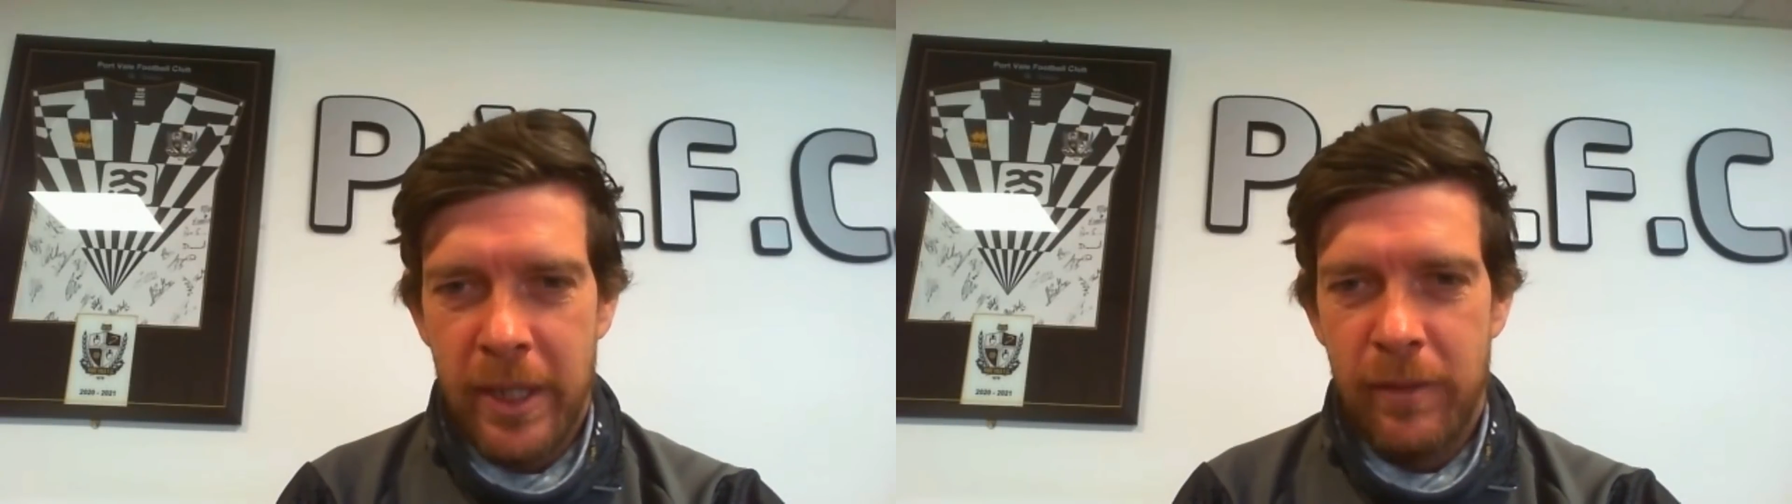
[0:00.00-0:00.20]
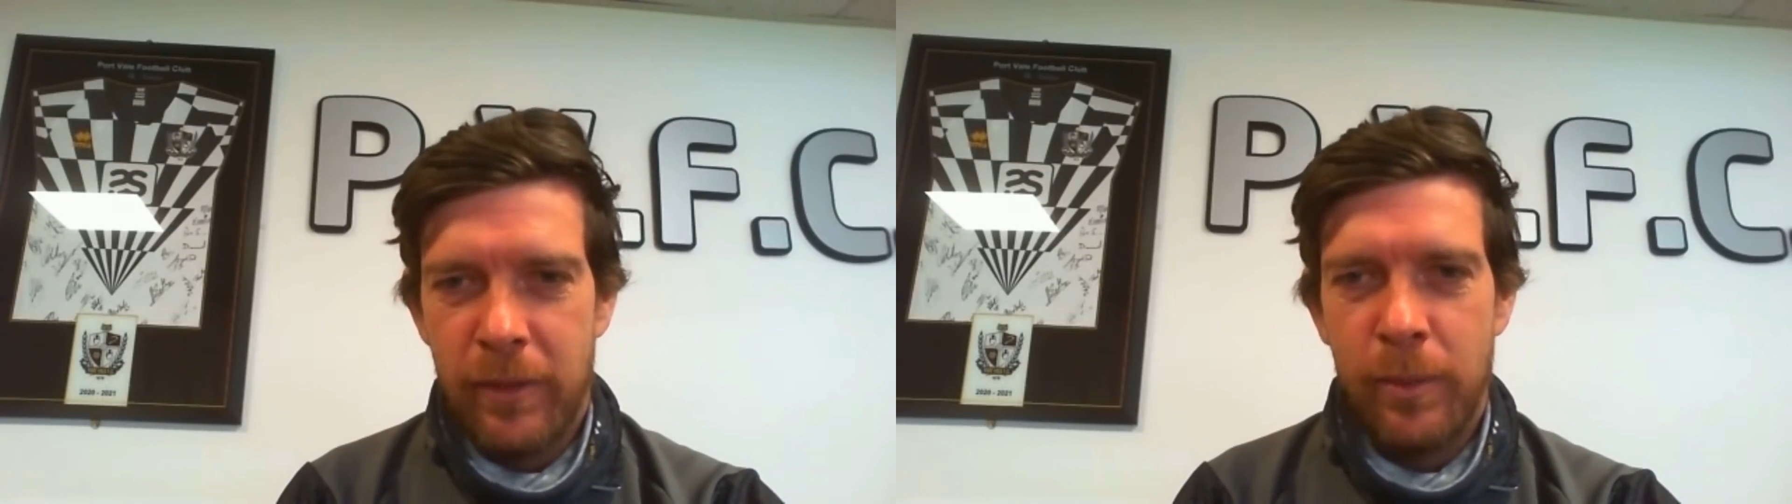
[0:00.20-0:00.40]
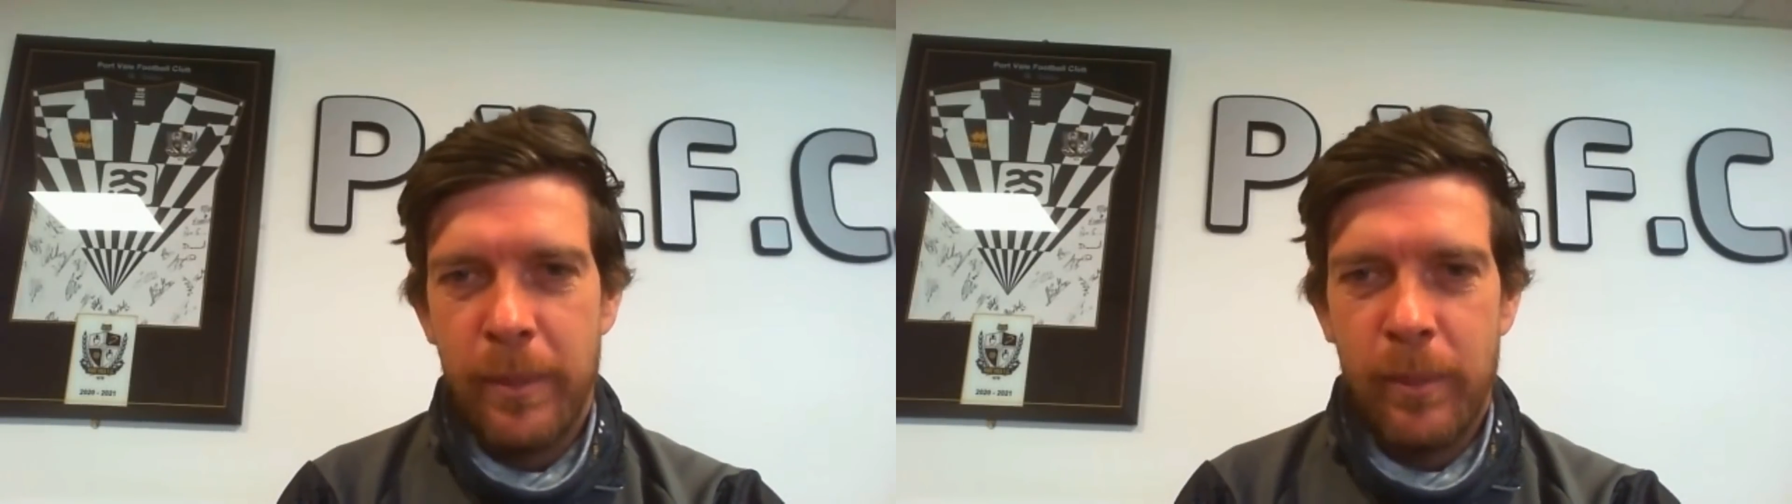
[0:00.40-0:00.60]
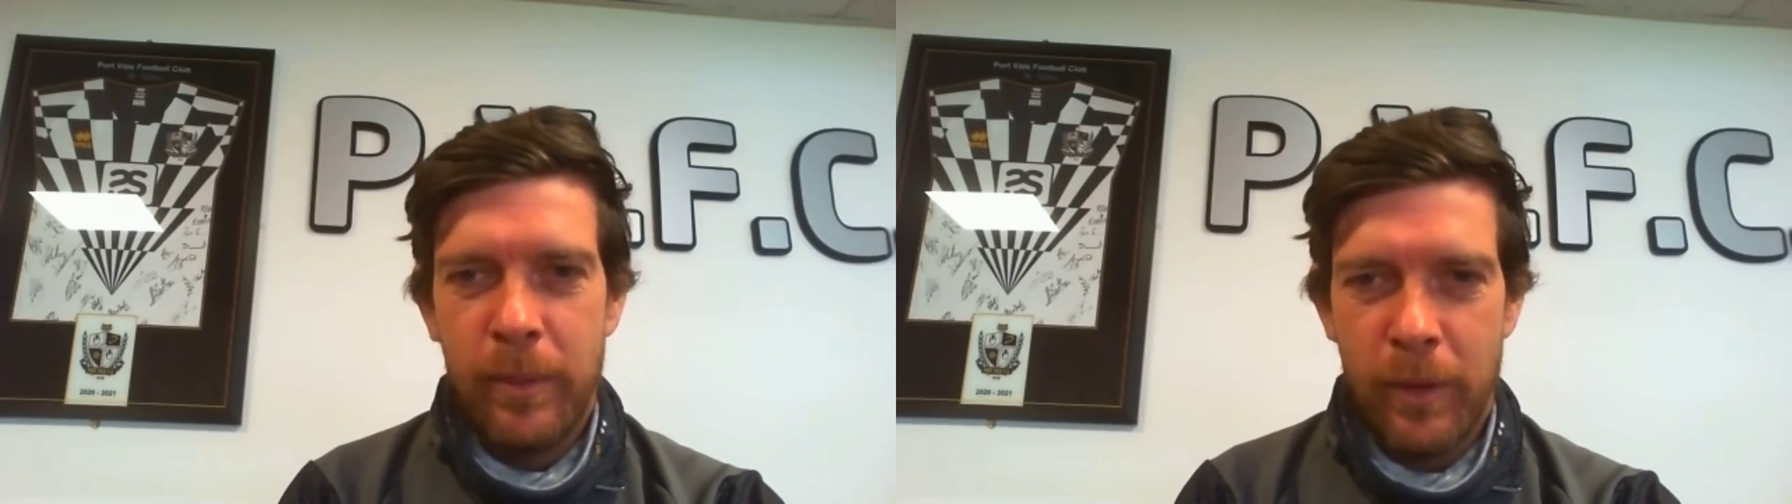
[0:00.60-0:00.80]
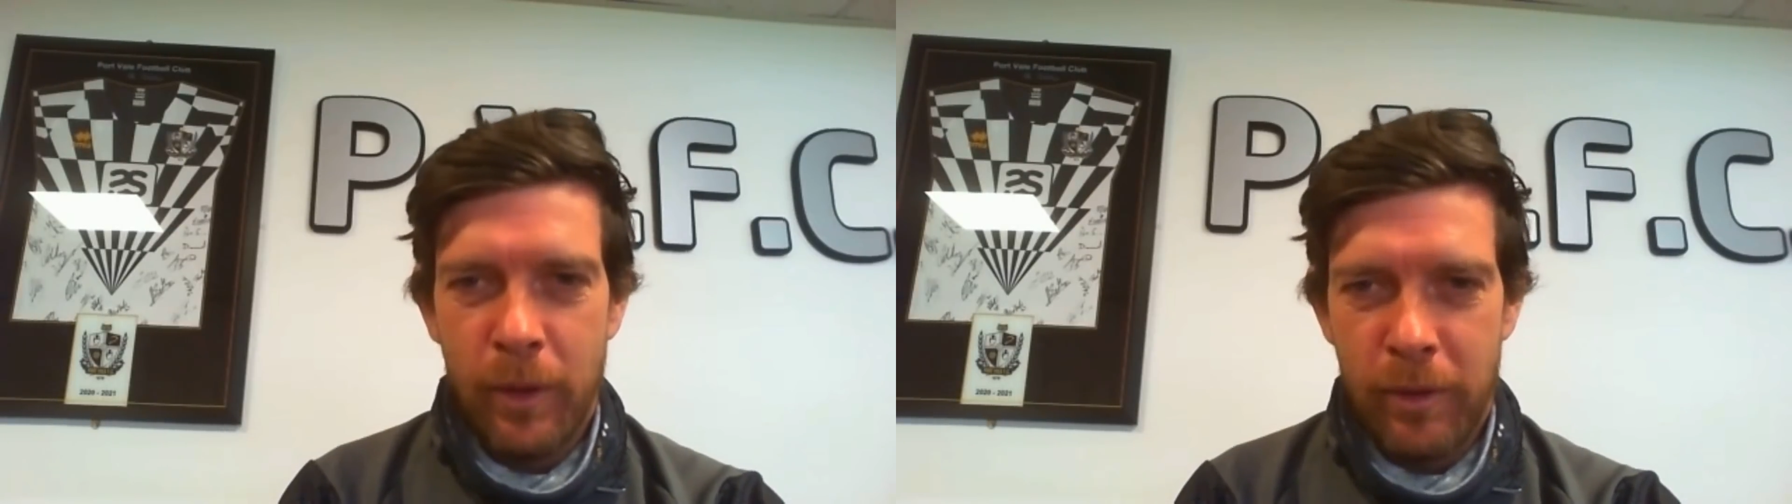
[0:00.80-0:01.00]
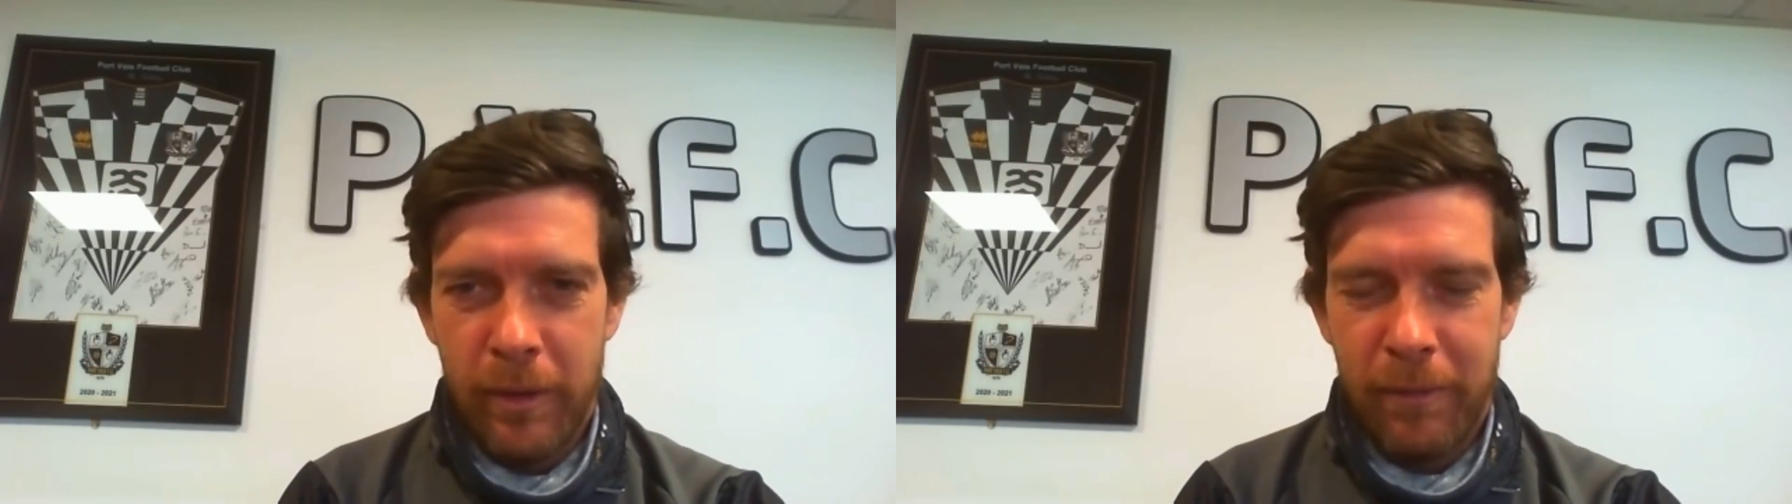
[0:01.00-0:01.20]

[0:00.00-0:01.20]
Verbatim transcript: interview me with your